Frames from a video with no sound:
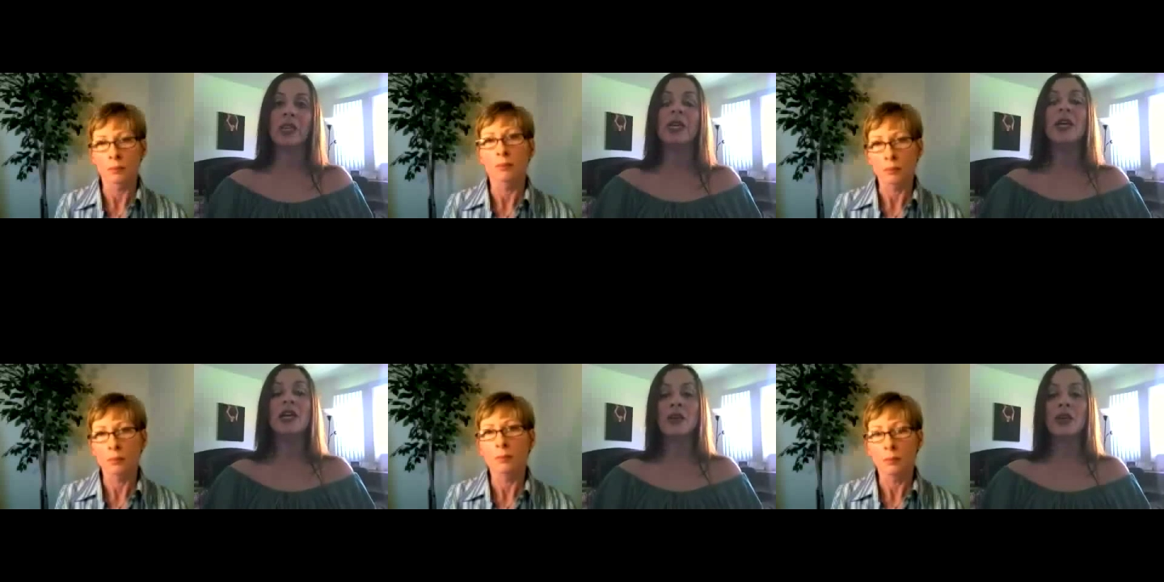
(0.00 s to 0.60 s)
Speaker 1: it,
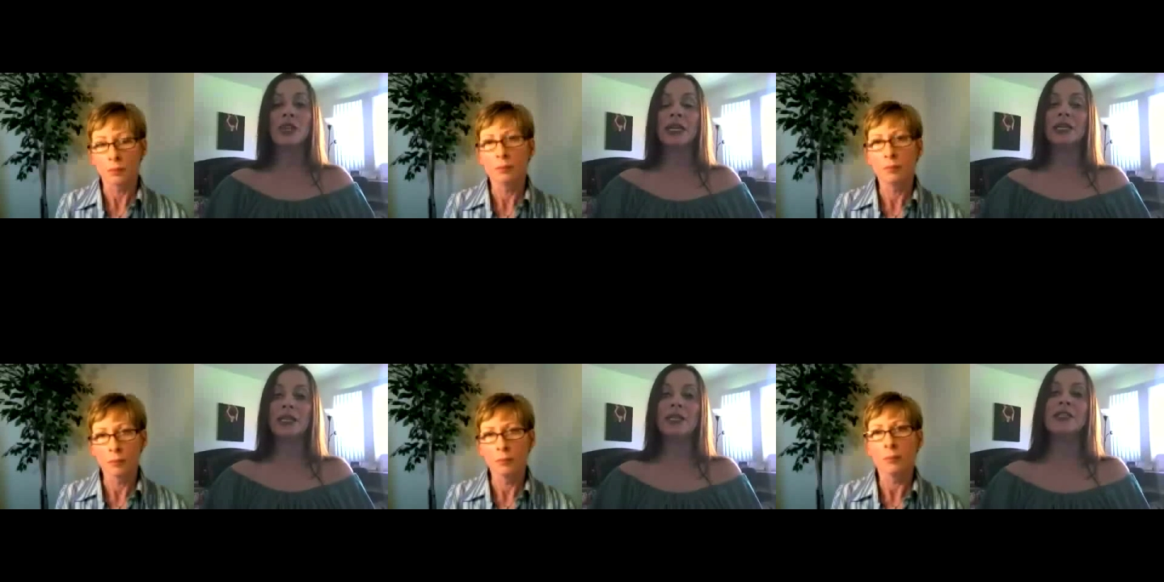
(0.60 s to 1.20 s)
you can
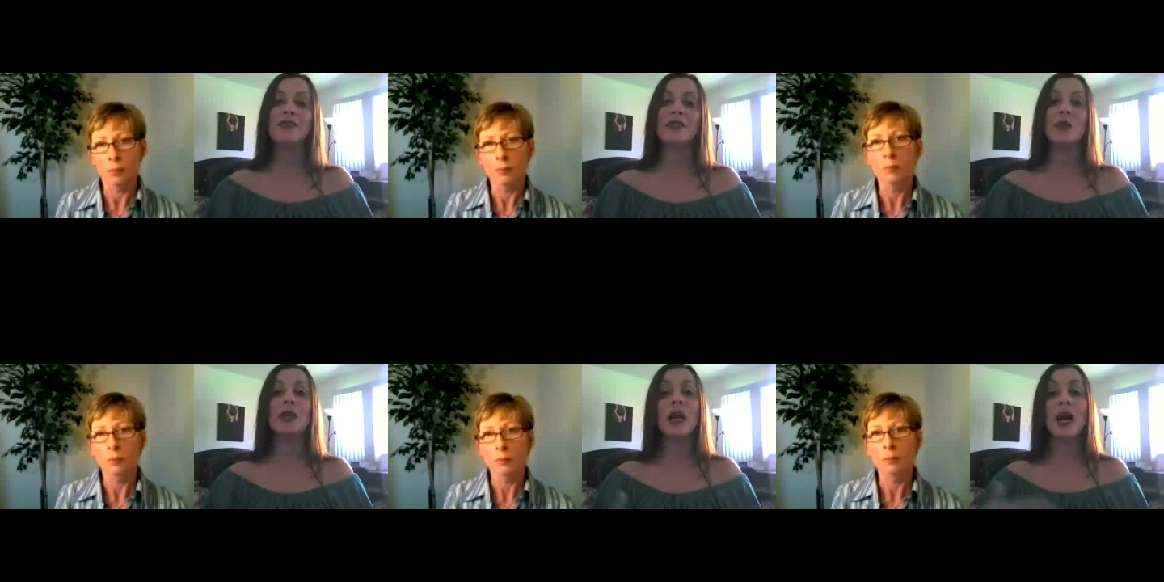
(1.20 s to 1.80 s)
at least, if
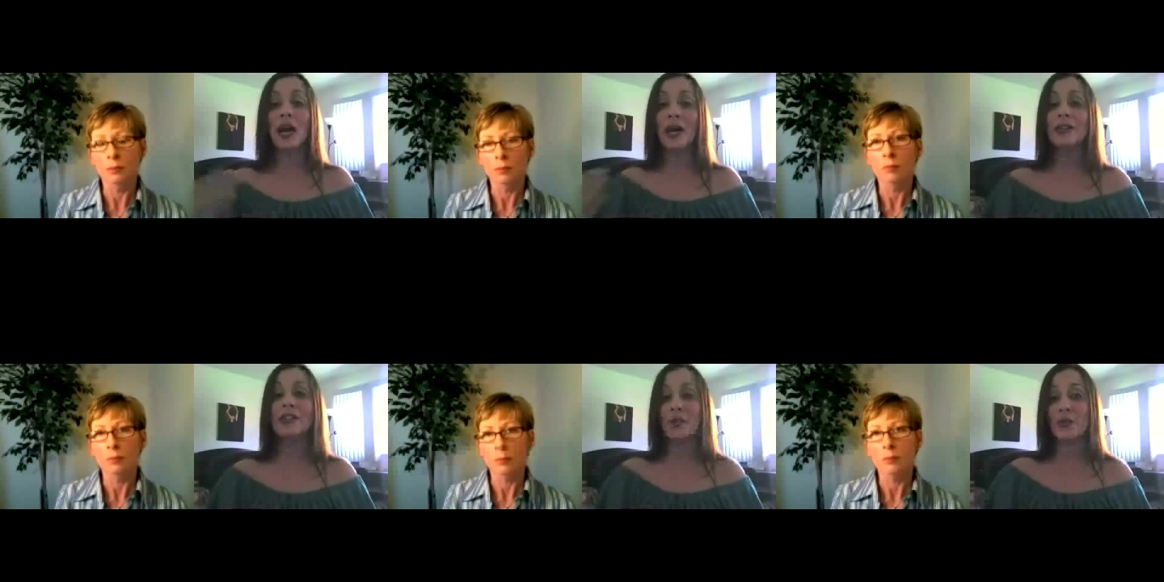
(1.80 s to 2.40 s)
you want to
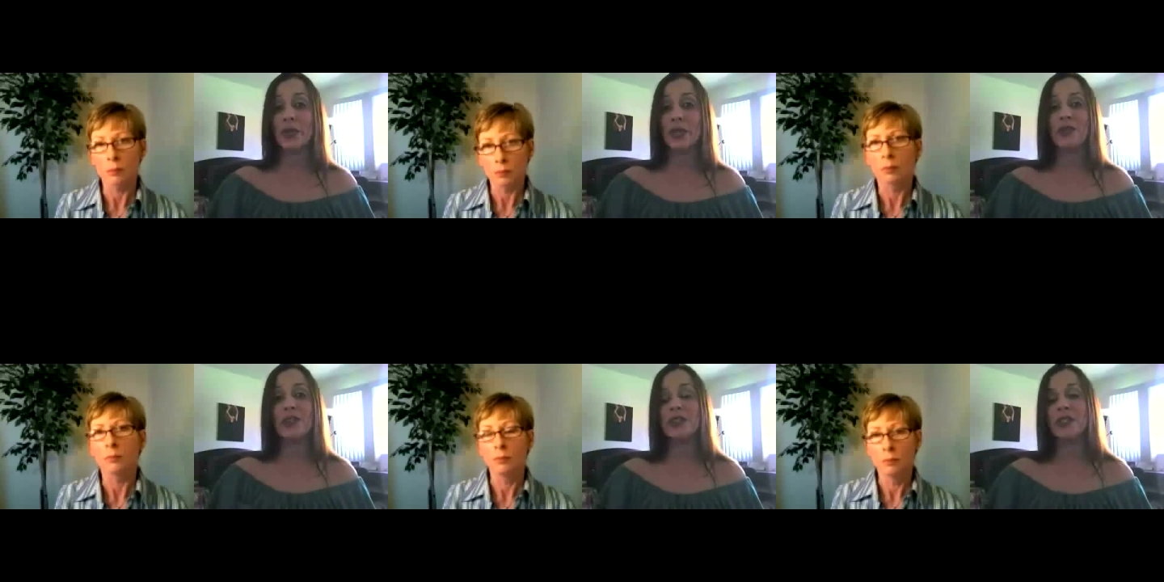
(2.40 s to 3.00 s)
hire somebody,
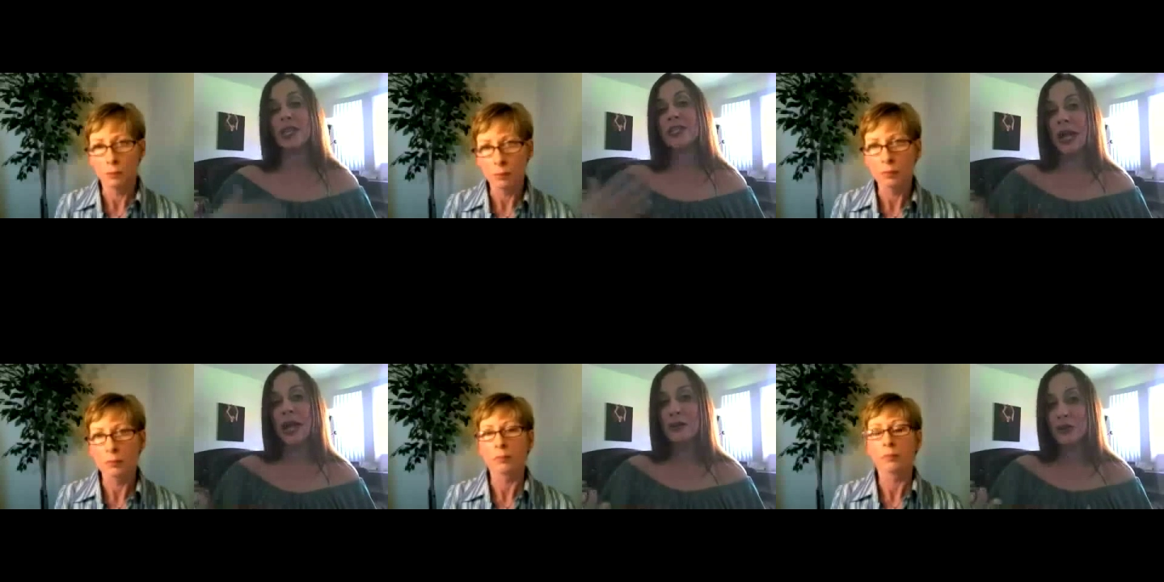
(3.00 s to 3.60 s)
if you decide to
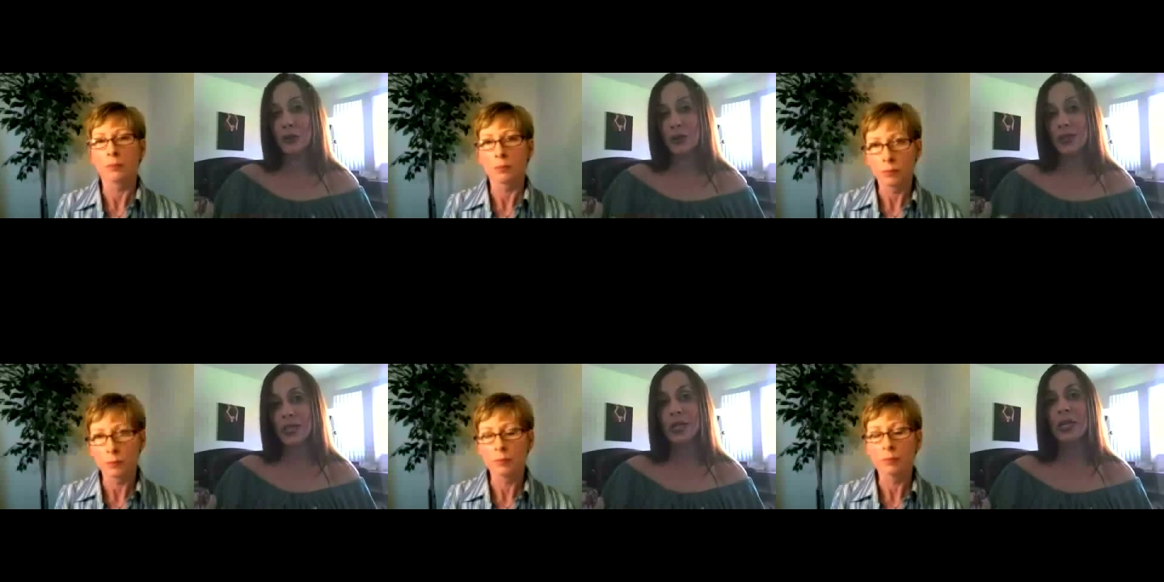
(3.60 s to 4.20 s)

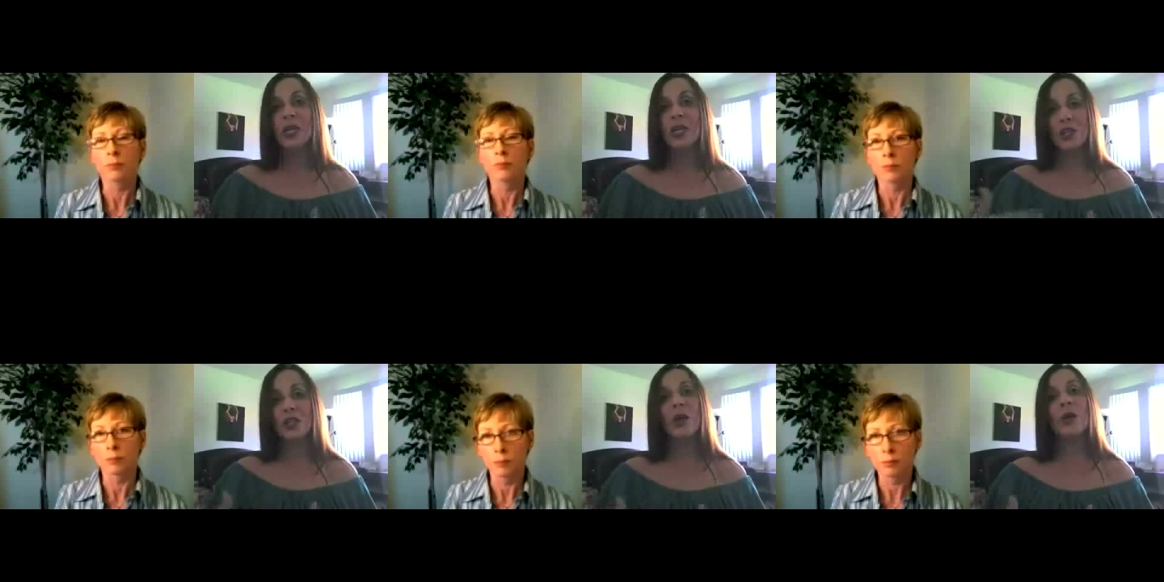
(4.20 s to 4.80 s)
outsource it,
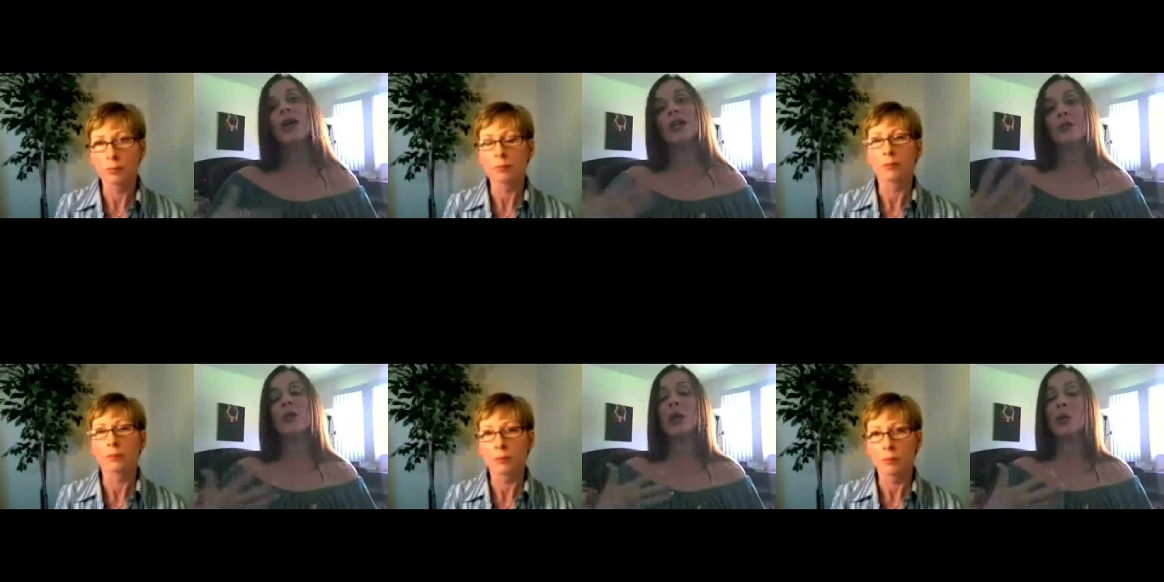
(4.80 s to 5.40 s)
you know how
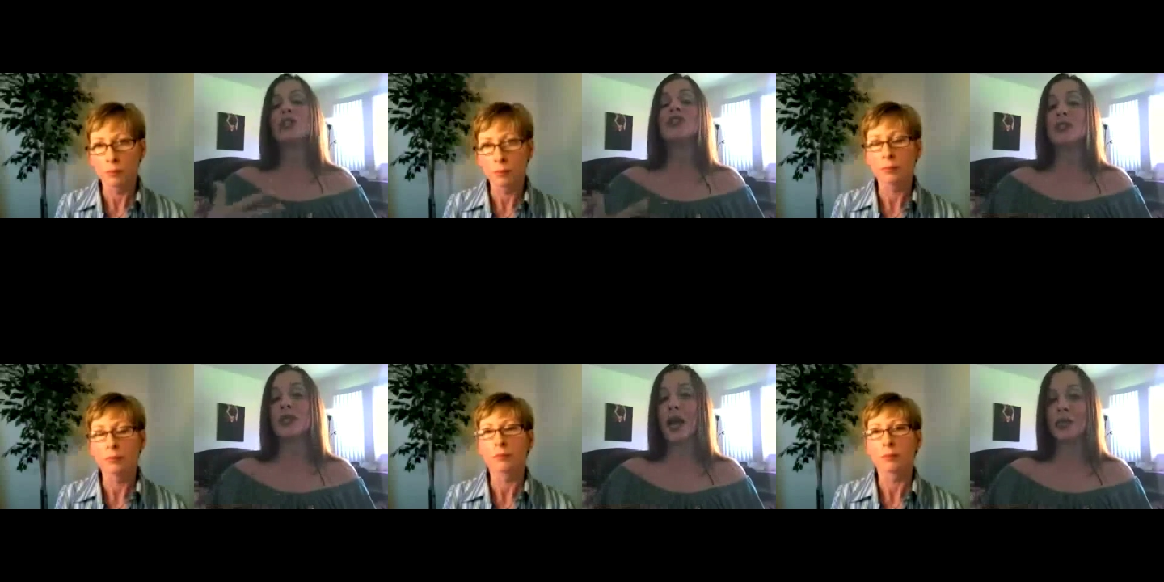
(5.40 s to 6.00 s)
to, what
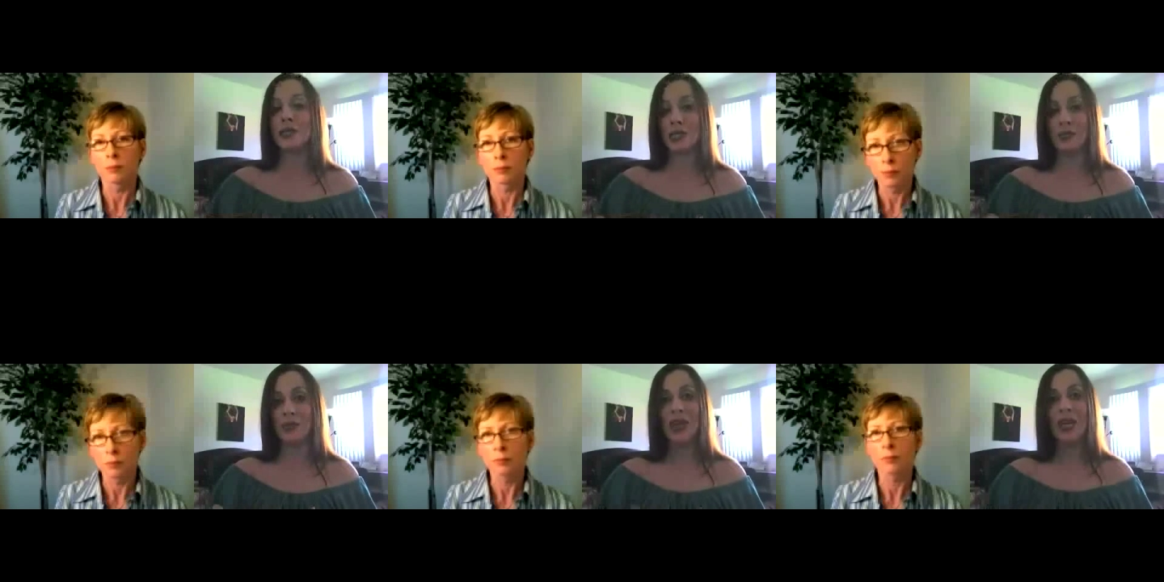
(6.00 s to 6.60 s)
questions to ask
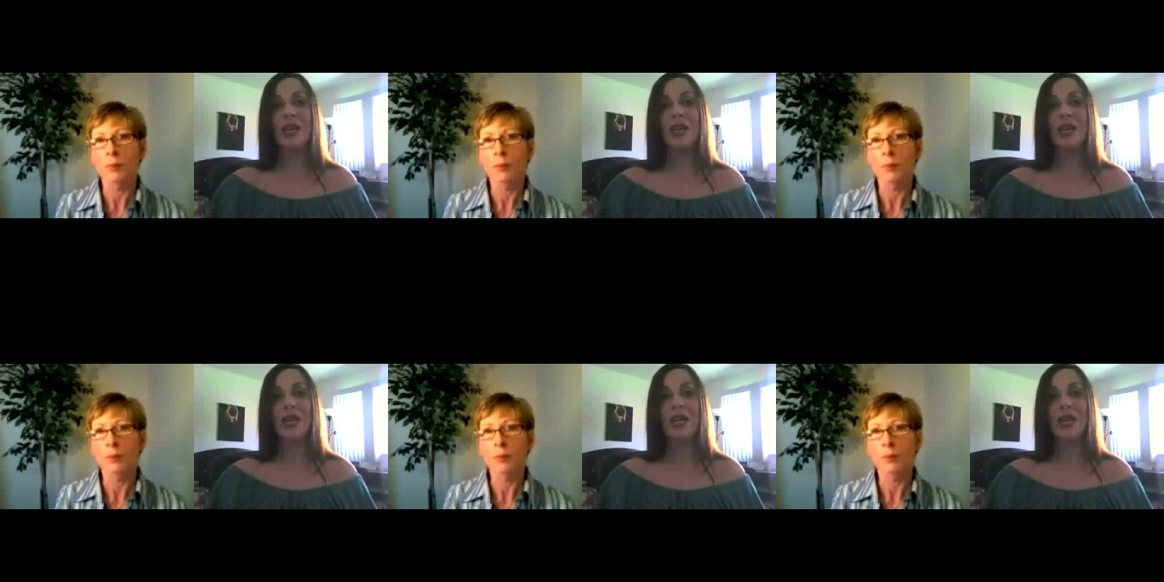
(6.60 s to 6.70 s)
them.